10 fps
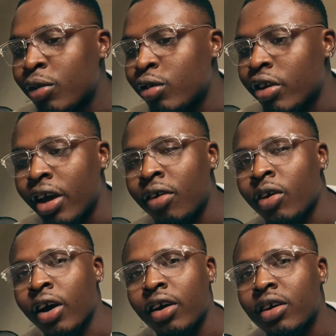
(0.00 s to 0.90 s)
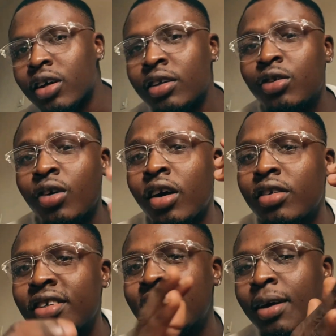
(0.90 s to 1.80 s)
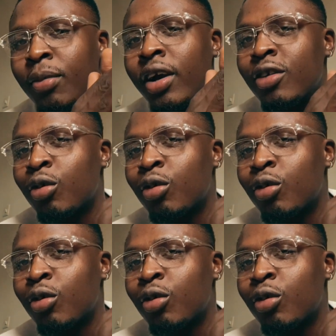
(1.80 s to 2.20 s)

into the area. This time around, it